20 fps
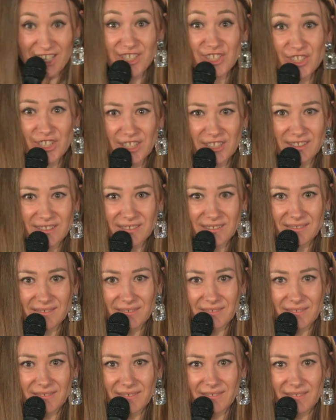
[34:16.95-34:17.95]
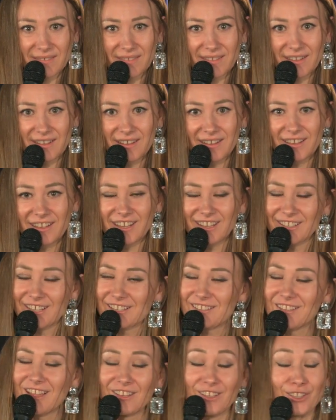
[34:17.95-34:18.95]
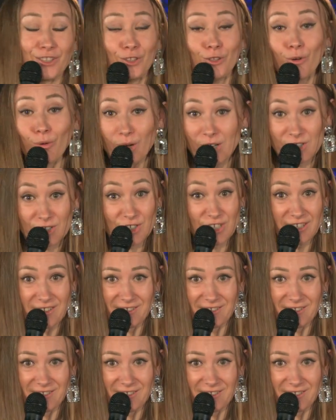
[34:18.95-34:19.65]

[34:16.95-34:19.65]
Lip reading: in God, our joy will be